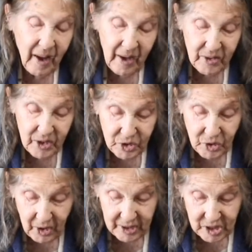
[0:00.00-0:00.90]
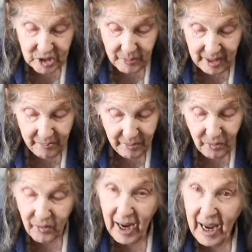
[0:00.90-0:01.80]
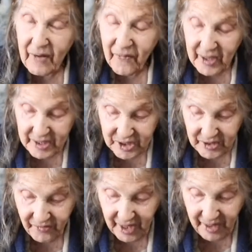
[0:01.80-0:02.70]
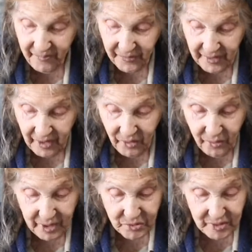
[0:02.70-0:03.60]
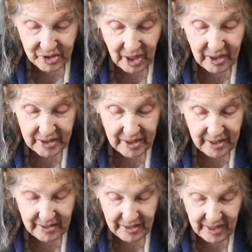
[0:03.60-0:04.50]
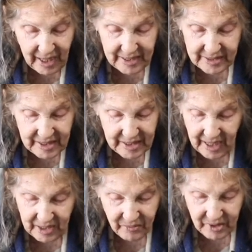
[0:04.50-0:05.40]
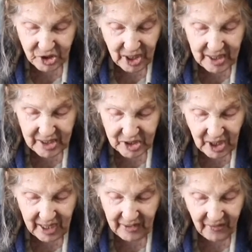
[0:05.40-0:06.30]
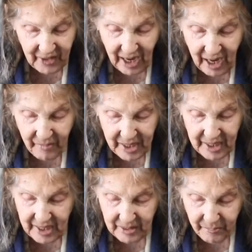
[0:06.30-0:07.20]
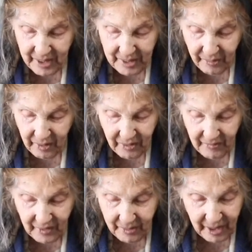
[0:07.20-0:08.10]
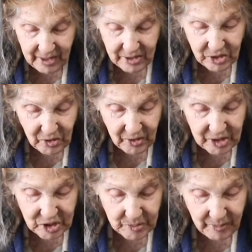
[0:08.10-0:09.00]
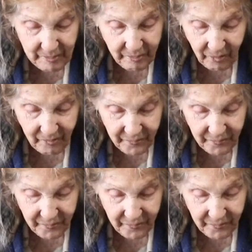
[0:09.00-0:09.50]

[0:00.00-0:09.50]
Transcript: The Turkish people were envious of them, which resulted in the 1900 genocide of the Armenian people by the Turkish people.